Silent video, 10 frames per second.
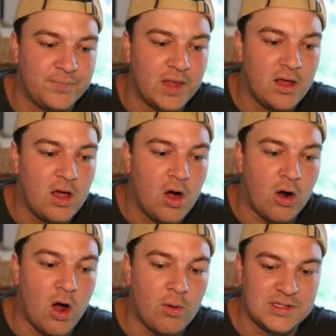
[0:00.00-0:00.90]
are are
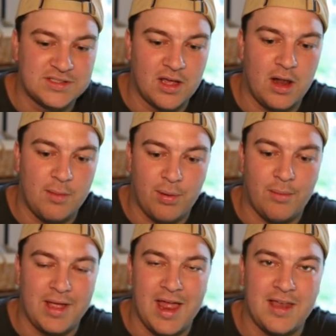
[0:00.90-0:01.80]
always going to probably
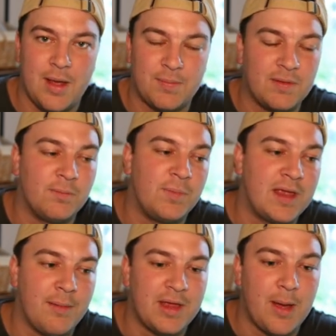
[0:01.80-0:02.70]
end up becoming a